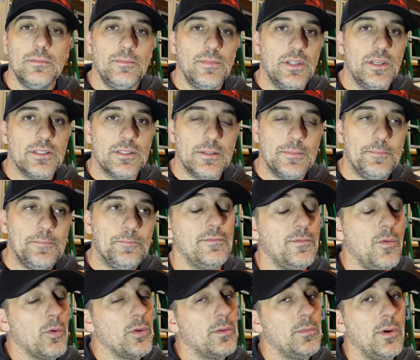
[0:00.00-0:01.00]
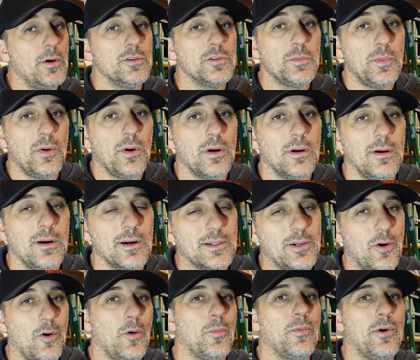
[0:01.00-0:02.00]
Listen, for the most part, a
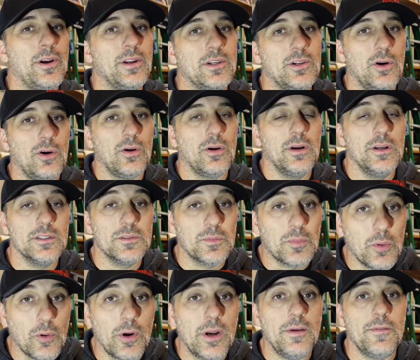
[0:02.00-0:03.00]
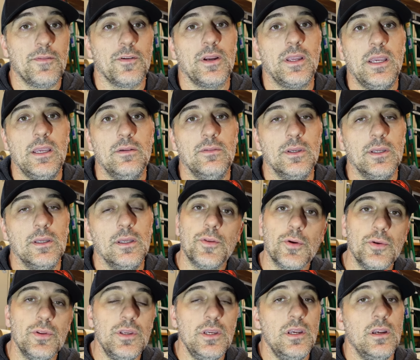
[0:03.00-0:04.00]
carbureted car is pretty forgiving.
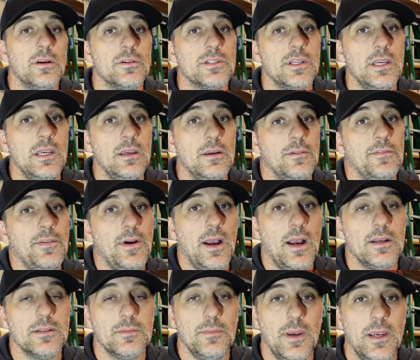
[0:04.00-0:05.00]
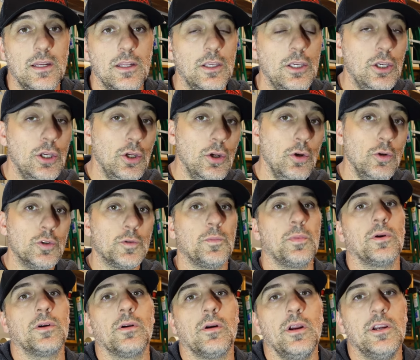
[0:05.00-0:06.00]
Through the years, EFI has made huge
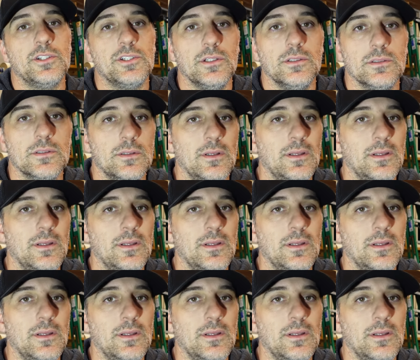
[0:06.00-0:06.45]
progressions,